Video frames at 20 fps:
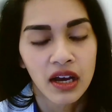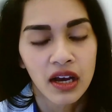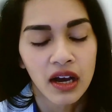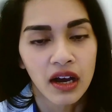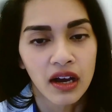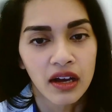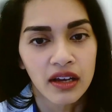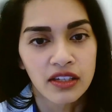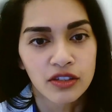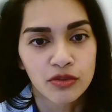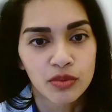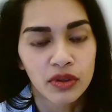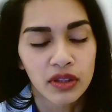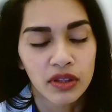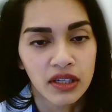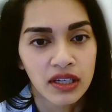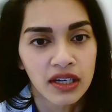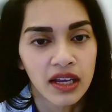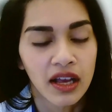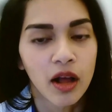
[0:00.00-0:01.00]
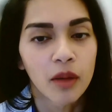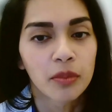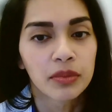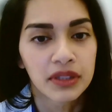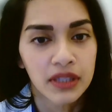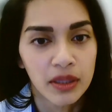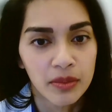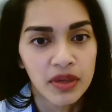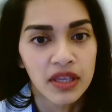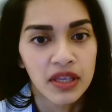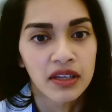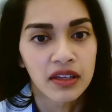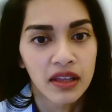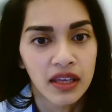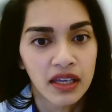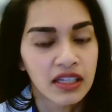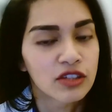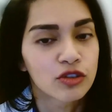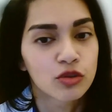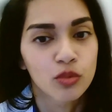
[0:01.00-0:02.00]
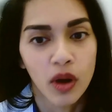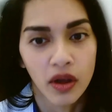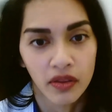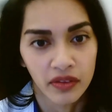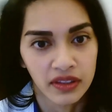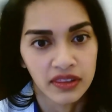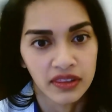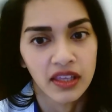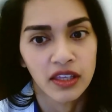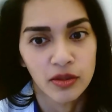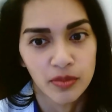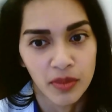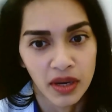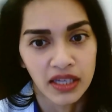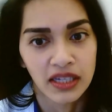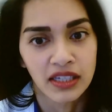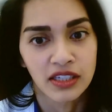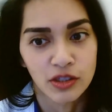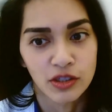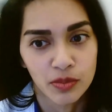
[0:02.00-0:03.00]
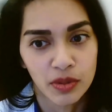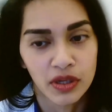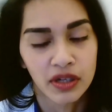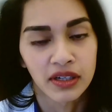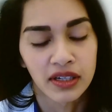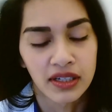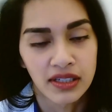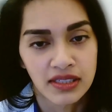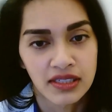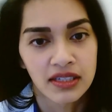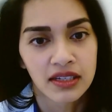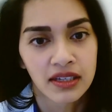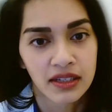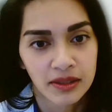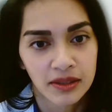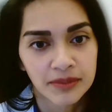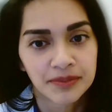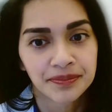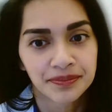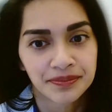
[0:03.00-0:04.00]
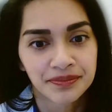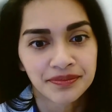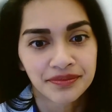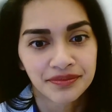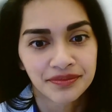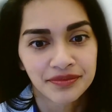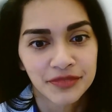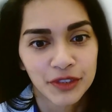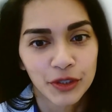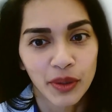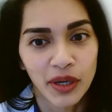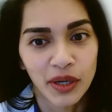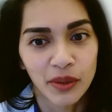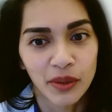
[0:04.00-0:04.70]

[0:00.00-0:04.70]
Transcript: uh, is really going to help limit any swelling that you might experience. Great